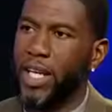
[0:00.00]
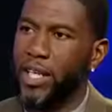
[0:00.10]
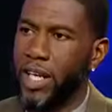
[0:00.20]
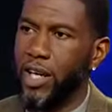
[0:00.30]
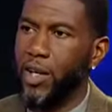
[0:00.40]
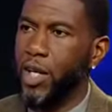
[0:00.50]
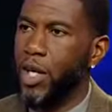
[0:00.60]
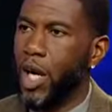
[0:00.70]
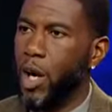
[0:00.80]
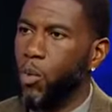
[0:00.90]
clear.
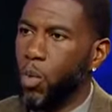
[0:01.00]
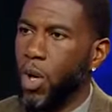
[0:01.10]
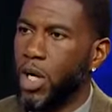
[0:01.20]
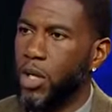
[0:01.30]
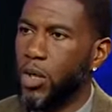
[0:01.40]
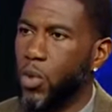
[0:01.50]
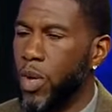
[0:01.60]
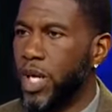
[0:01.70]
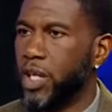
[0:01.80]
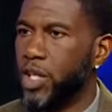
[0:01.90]
Um, one,
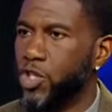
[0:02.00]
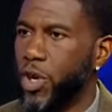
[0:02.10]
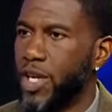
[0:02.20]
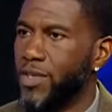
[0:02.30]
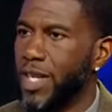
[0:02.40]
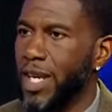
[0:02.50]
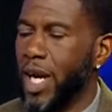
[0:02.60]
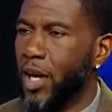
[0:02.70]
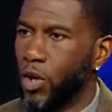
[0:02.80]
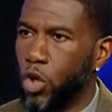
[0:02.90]
we can address
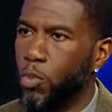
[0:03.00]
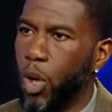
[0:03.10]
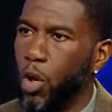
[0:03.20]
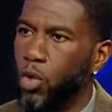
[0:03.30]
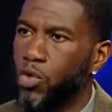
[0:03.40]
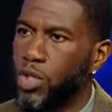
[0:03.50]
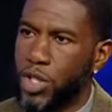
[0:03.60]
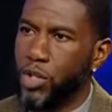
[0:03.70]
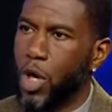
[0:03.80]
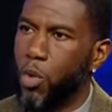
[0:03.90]
loopholes in
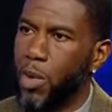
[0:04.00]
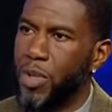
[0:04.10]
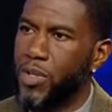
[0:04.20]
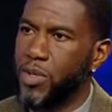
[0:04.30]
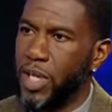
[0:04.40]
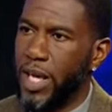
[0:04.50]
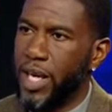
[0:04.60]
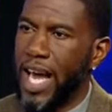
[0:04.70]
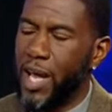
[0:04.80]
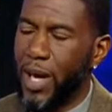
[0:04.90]
assault weapons
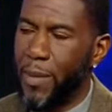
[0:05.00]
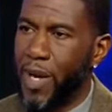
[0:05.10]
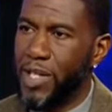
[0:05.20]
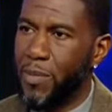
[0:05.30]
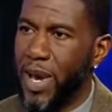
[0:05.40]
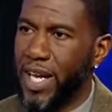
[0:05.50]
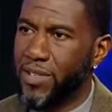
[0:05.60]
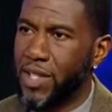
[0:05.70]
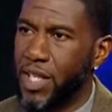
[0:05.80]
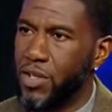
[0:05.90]
and high capacity
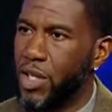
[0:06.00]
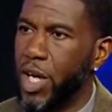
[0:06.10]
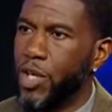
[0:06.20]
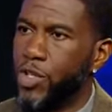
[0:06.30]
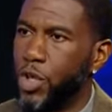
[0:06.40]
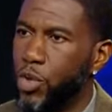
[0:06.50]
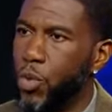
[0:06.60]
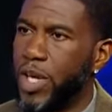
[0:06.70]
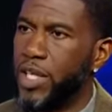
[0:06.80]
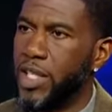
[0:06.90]
magazines. Two,
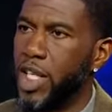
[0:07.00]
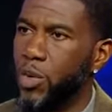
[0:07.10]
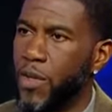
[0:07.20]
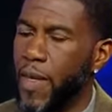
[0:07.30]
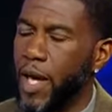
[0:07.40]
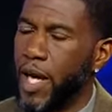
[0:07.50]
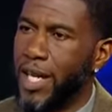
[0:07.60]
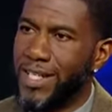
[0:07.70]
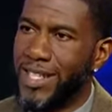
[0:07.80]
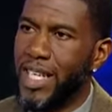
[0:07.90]
we can deal with
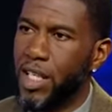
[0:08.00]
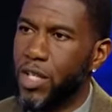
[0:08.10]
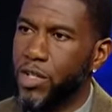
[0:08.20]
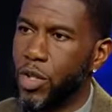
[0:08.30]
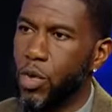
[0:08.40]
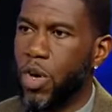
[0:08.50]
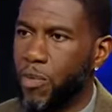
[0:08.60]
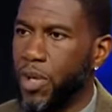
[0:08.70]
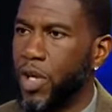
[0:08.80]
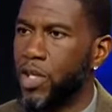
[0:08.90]
uh, dealers who have
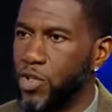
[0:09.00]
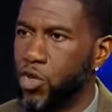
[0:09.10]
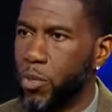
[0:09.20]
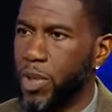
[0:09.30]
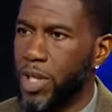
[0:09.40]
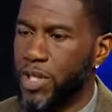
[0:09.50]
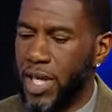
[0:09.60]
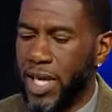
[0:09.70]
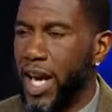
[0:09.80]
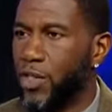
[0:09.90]
been unscrupulous.
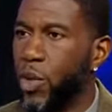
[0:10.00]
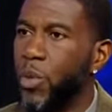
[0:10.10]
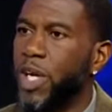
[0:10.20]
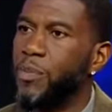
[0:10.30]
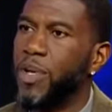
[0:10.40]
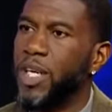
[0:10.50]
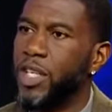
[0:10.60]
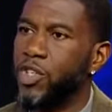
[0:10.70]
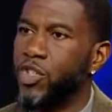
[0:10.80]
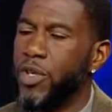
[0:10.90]
Okay. And three, we can begin
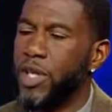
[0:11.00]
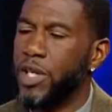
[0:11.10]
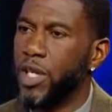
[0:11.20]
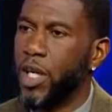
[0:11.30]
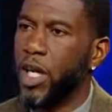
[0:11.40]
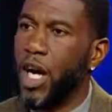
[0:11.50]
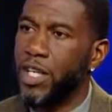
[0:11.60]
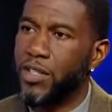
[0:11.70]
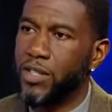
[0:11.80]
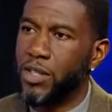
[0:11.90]
to treat
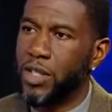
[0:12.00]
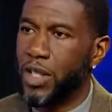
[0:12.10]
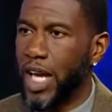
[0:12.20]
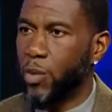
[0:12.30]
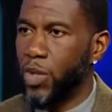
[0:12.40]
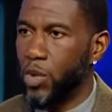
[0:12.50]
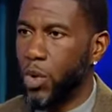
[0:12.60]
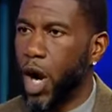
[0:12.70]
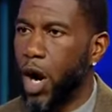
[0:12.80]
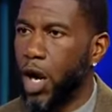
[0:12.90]
guns like we do
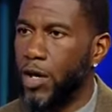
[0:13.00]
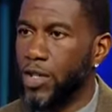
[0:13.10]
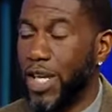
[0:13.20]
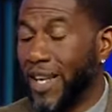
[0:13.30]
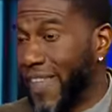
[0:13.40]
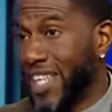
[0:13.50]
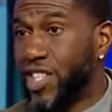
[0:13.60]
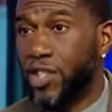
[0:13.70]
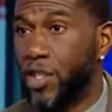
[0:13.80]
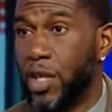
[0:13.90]
cars. That's
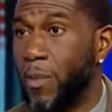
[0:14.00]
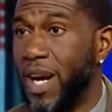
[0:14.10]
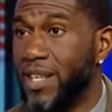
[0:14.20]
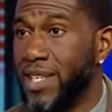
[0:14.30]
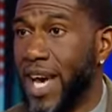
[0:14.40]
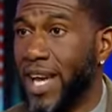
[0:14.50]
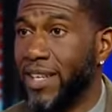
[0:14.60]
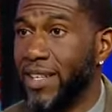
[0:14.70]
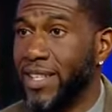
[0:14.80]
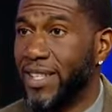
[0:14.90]
just on the demand side. No, but,
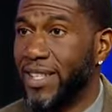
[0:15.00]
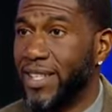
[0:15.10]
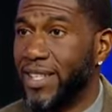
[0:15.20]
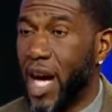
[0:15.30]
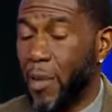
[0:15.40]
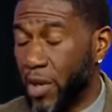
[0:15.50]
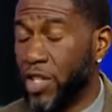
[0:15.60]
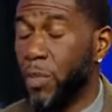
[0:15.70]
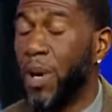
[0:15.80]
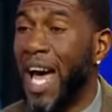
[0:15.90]
but, no, but okay. I mean, on
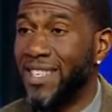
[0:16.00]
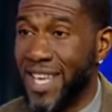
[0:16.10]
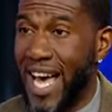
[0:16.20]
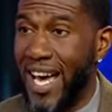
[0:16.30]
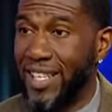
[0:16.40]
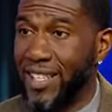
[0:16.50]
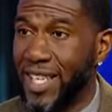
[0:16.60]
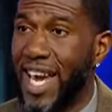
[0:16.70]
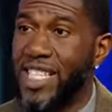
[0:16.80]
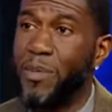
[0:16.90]
the supply then I'll address side.
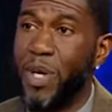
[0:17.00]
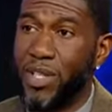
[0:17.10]
That. I mean, has look, to be